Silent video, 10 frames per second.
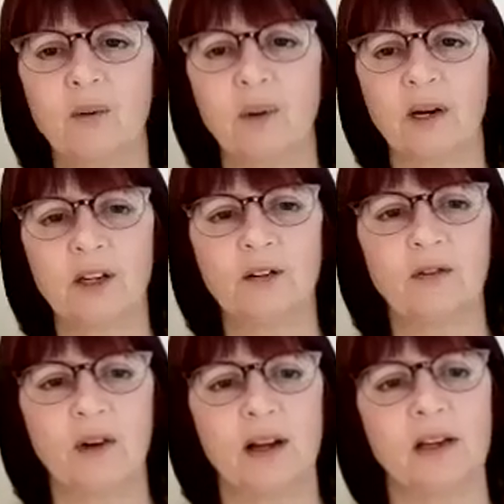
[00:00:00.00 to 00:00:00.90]
what are you
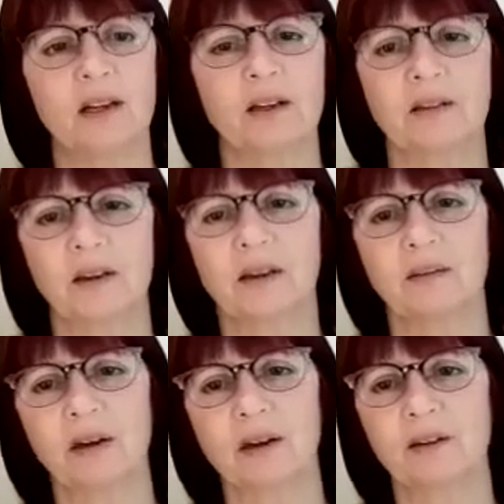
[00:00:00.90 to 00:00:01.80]
finding?
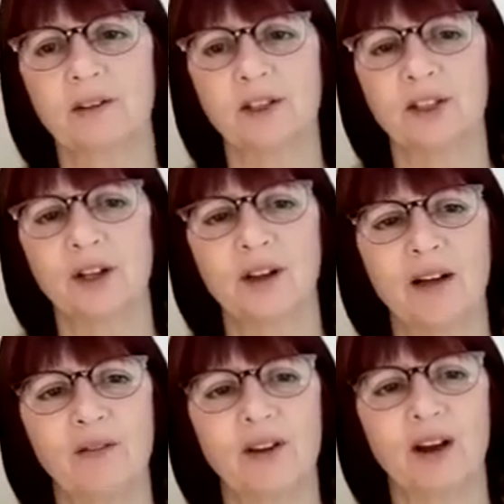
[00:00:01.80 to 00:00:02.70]
Do you still
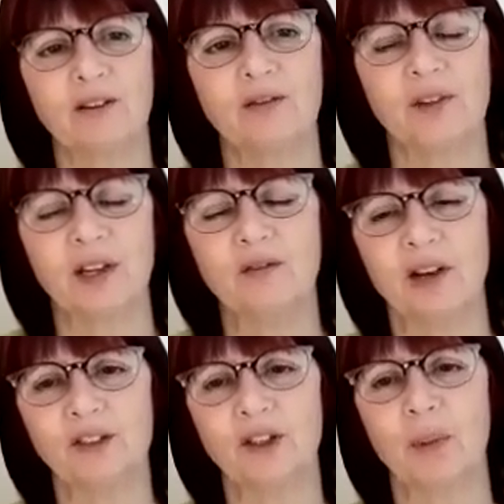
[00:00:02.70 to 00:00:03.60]
have a lot of
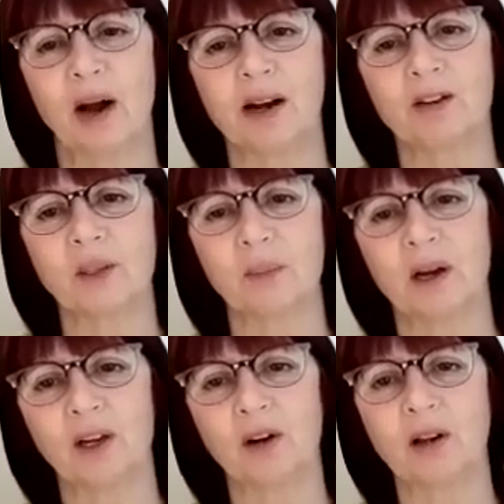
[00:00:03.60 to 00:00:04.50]
investor buyers
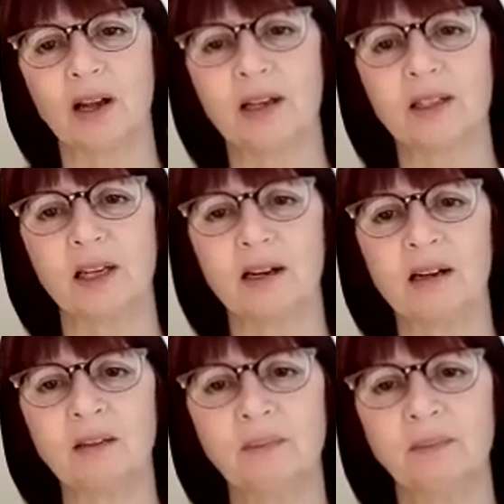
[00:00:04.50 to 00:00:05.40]
among your
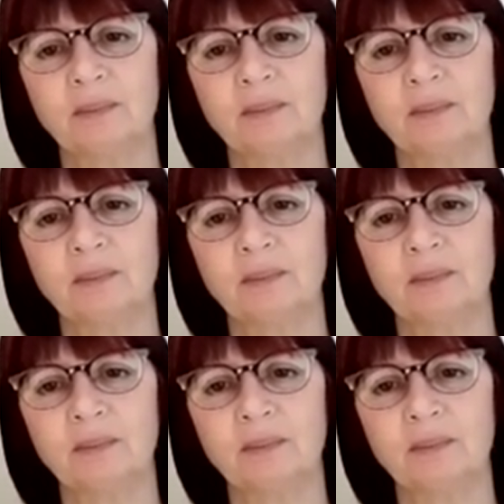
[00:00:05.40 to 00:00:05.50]
clientele?